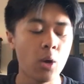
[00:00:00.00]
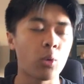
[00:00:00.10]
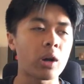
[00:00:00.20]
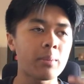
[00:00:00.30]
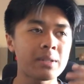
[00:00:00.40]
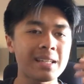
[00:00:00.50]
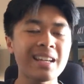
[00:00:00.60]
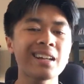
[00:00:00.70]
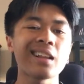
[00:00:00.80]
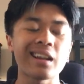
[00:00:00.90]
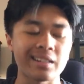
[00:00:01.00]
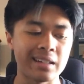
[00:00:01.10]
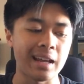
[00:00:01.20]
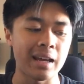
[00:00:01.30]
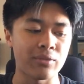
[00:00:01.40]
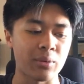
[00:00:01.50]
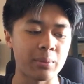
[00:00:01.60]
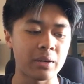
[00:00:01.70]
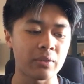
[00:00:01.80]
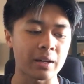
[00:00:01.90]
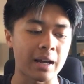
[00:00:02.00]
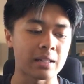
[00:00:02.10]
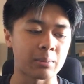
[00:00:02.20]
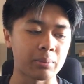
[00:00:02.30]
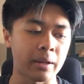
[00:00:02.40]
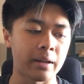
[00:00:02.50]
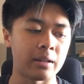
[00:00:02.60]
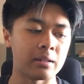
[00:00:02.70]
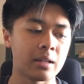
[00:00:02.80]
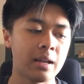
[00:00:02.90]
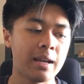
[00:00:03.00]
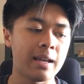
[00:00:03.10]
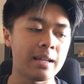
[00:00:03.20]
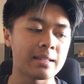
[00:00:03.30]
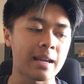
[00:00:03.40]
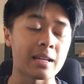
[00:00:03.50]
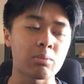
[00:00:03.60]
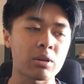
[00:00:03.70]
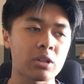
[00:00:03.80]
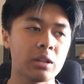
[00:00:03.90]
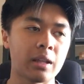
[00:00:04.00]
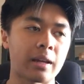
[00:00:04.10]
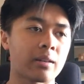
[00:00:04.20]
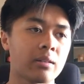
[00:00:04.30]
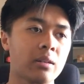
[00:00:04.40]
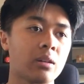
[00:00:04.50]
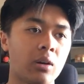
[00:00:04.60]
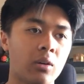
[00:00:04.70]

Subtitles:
What I'm seeing a lot today from different kinds of players is that, especially like, in